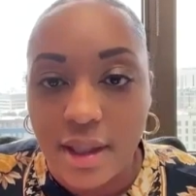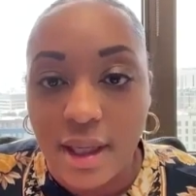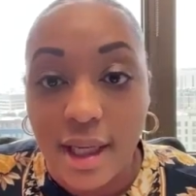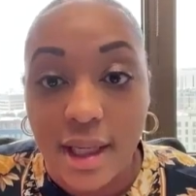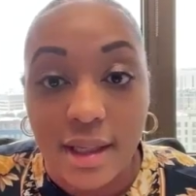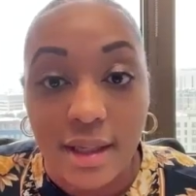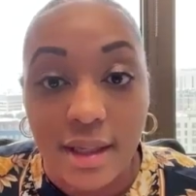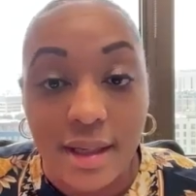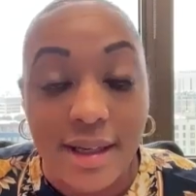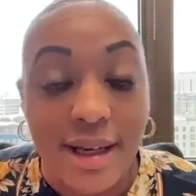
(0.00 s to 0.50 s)

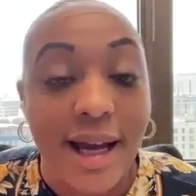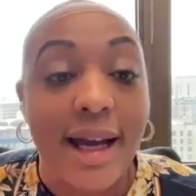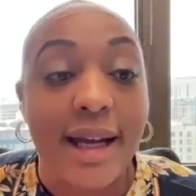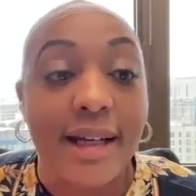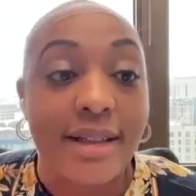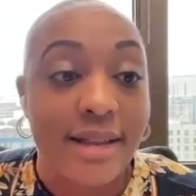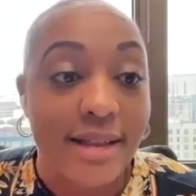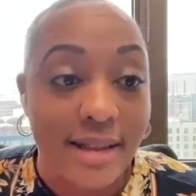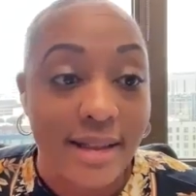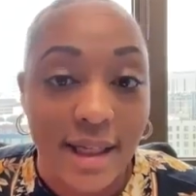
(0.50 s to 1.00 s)
And
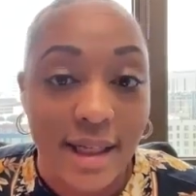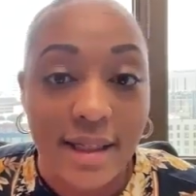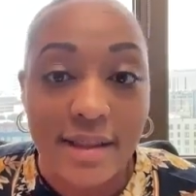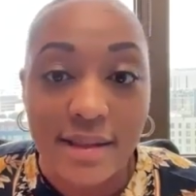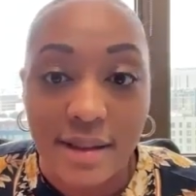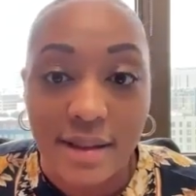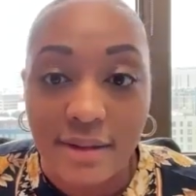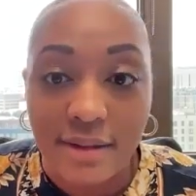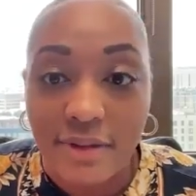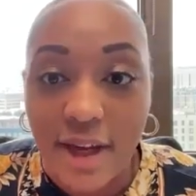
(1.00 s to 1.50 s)
9 states,
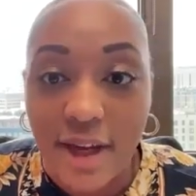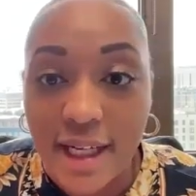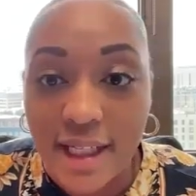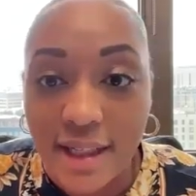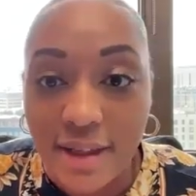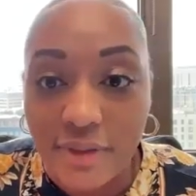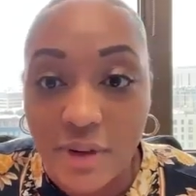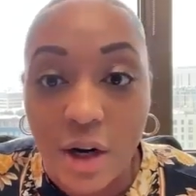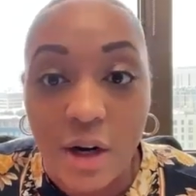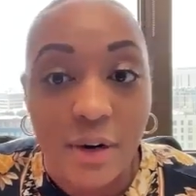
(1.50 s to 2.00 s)
in fact,
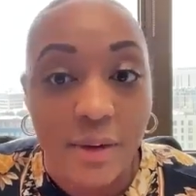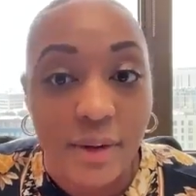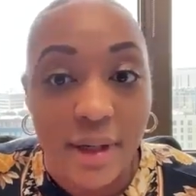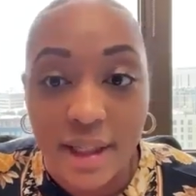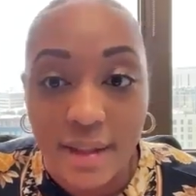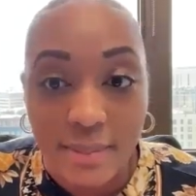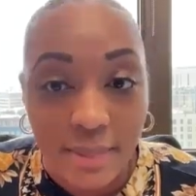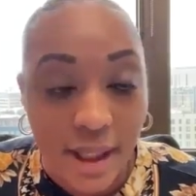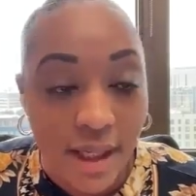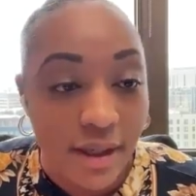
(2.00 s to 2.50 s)
have
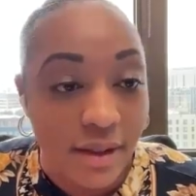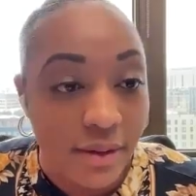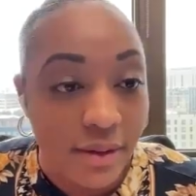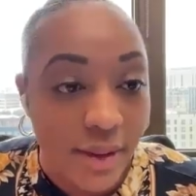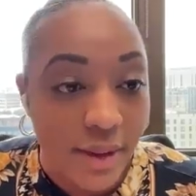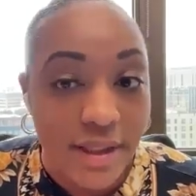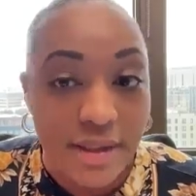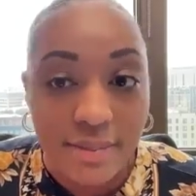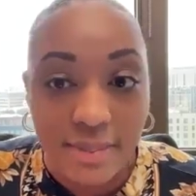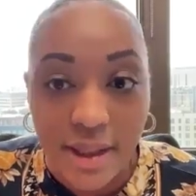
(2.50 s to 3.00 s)
already banned
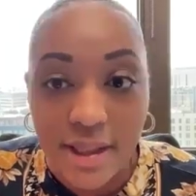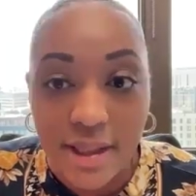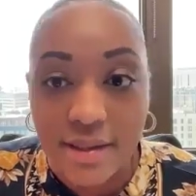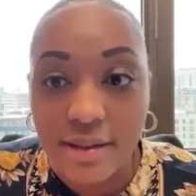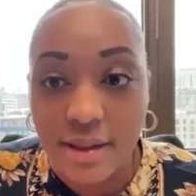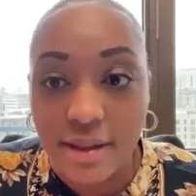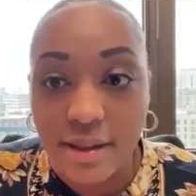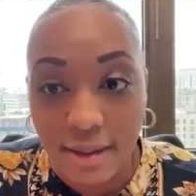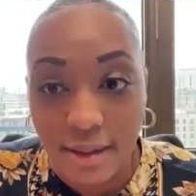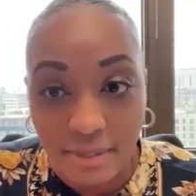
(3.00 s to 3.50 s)

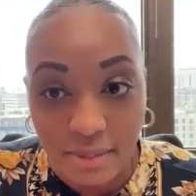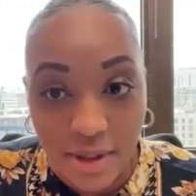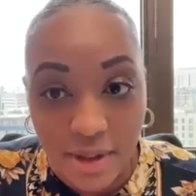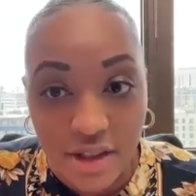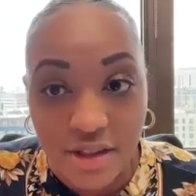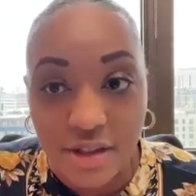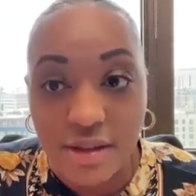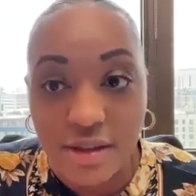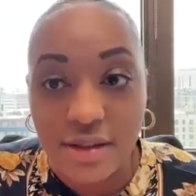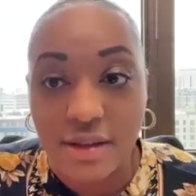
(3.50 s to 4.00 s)
race-based
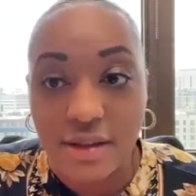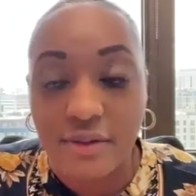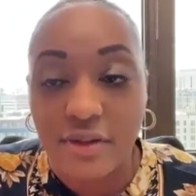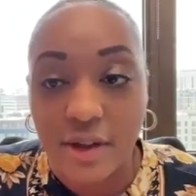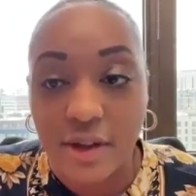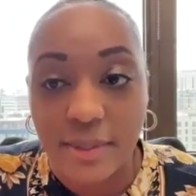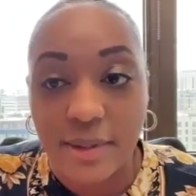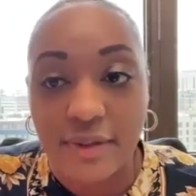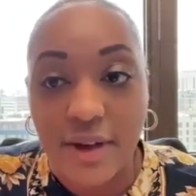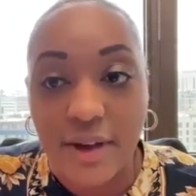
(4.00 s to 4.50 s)
admissions and
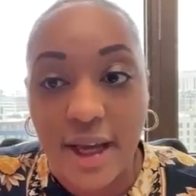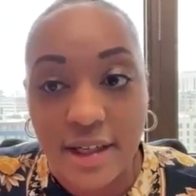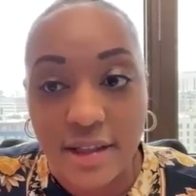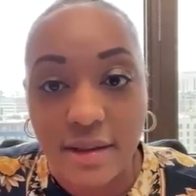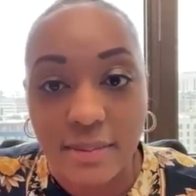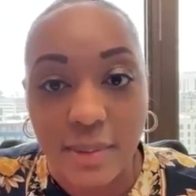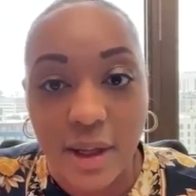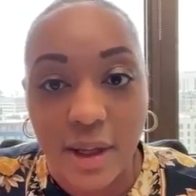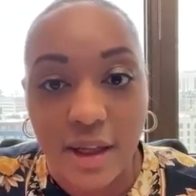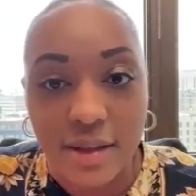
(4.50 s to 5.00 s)
affirmative
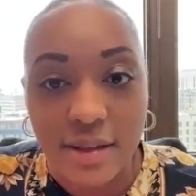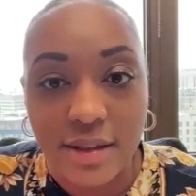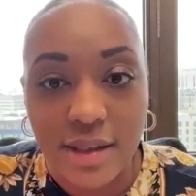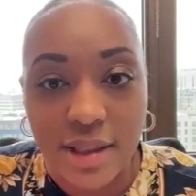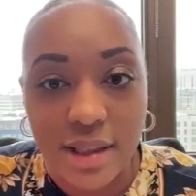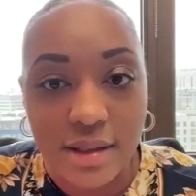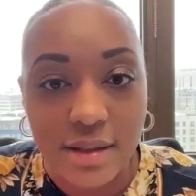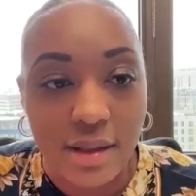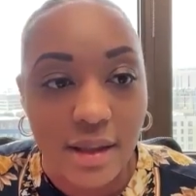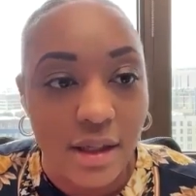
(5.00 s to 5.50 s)
action
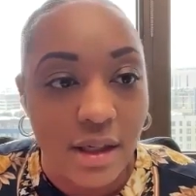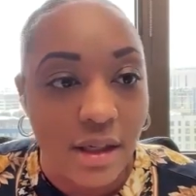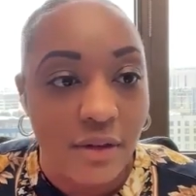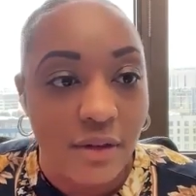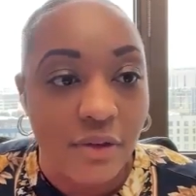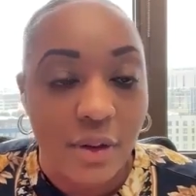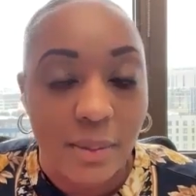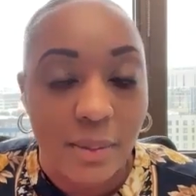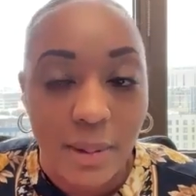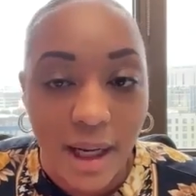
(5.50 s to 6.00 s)
policies
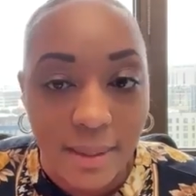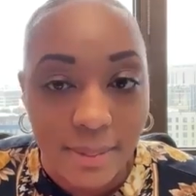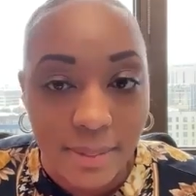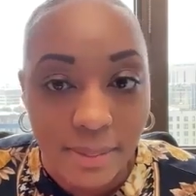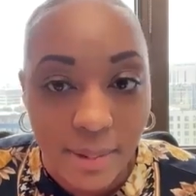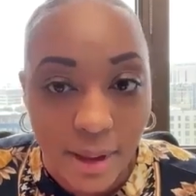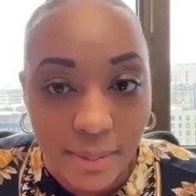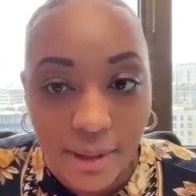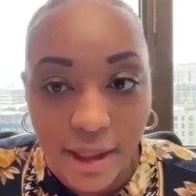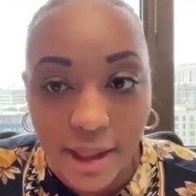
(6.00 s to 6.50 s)
for
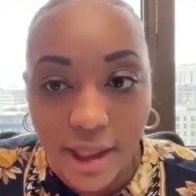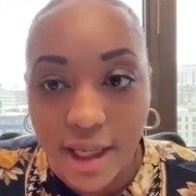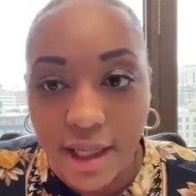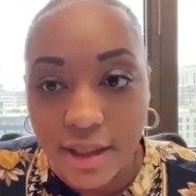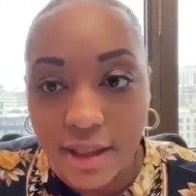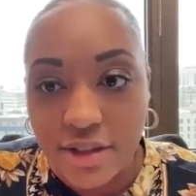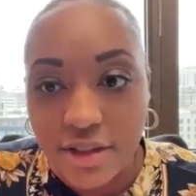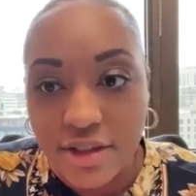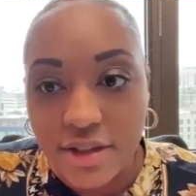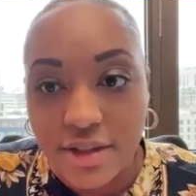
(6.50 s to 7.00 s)
public
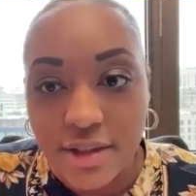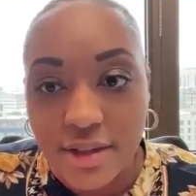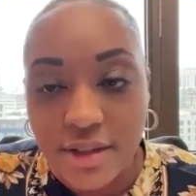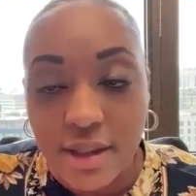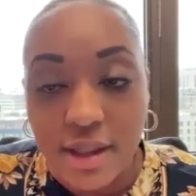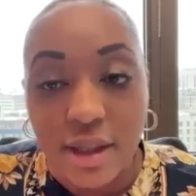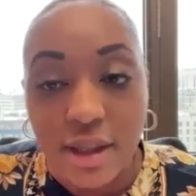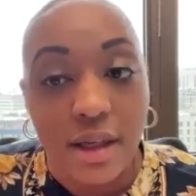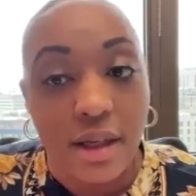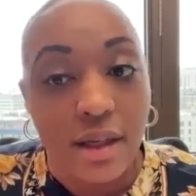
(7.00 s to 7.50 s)
colleges,
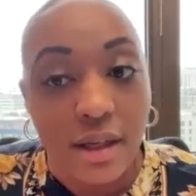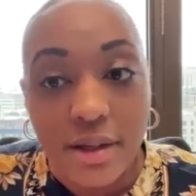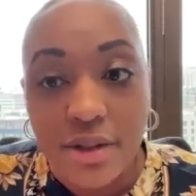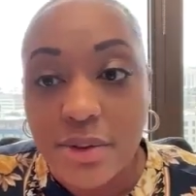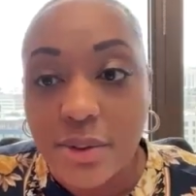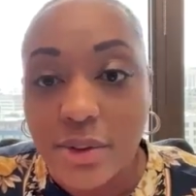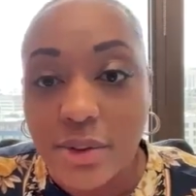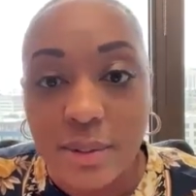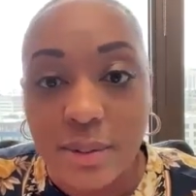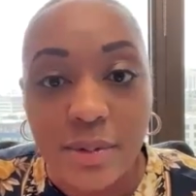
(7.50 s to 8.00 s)
and
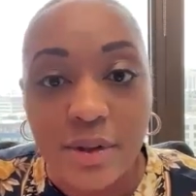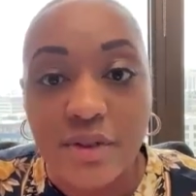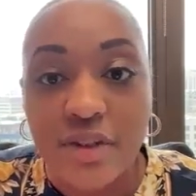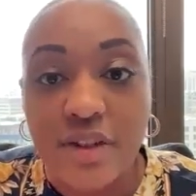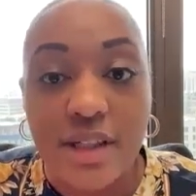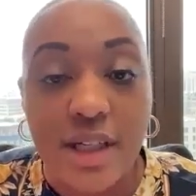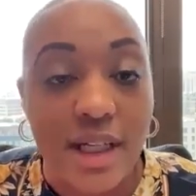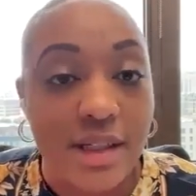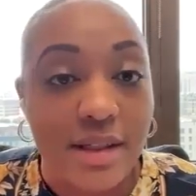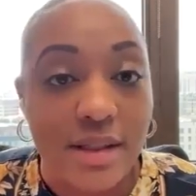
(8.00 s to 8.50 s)
also a number of
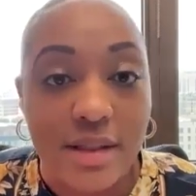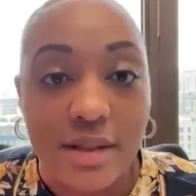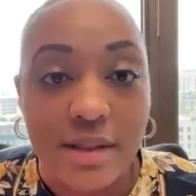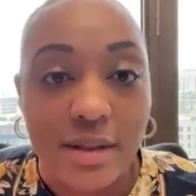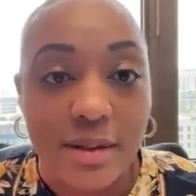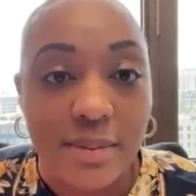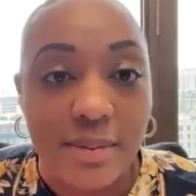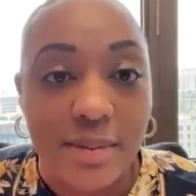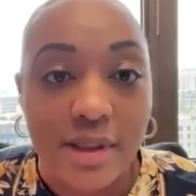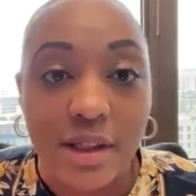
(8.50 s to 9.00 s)
state
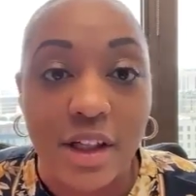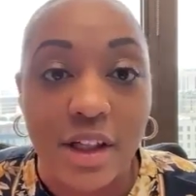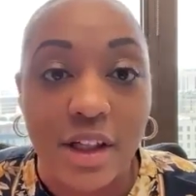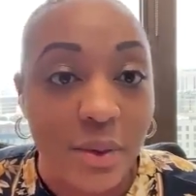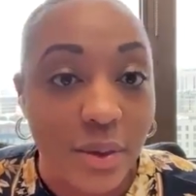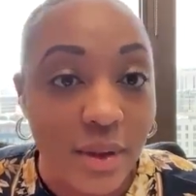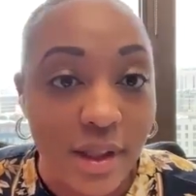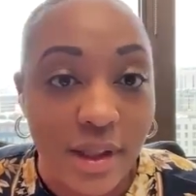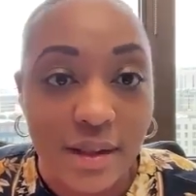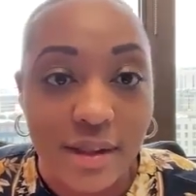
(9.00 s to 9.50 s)
systems,
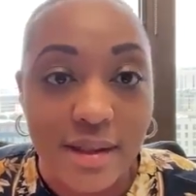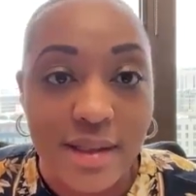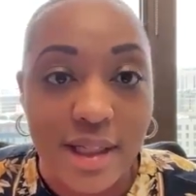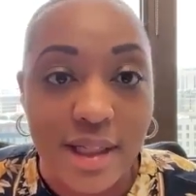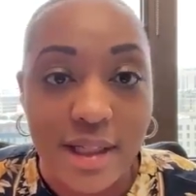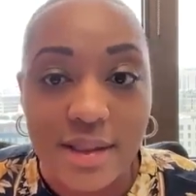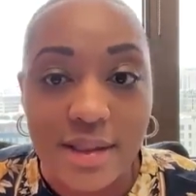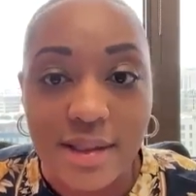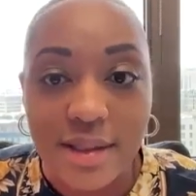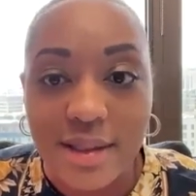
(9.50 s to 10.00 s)
including the
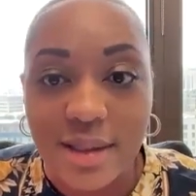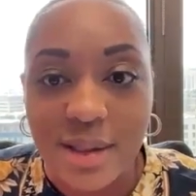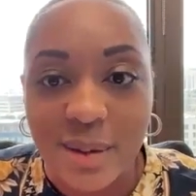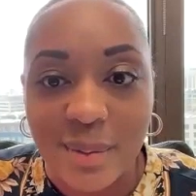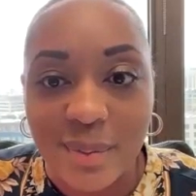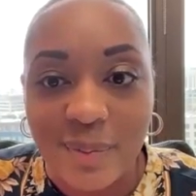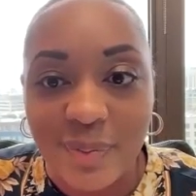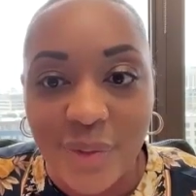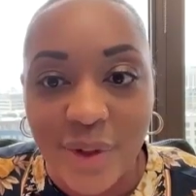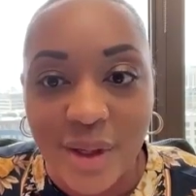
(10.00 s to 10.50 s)
state
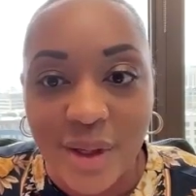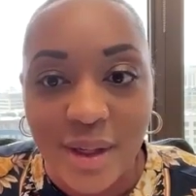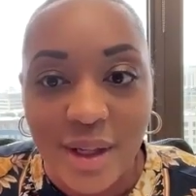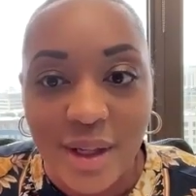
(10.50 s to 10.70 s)
system